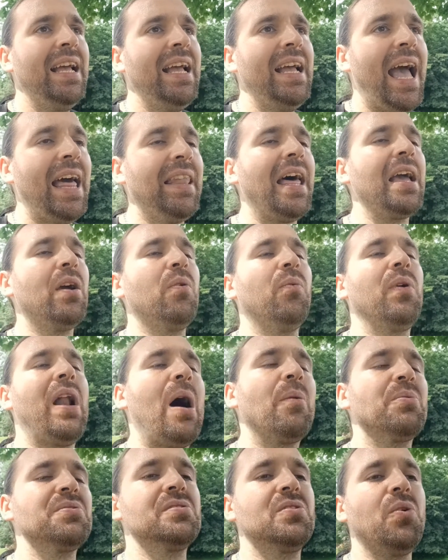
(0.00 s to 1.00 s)
And like when I
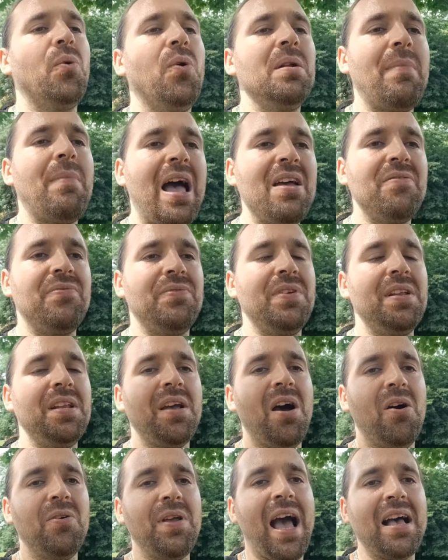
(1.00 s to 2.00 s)
was doing my
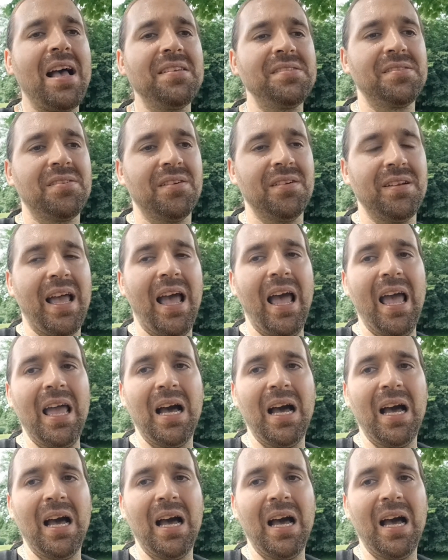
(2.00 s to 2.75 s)
video yesterday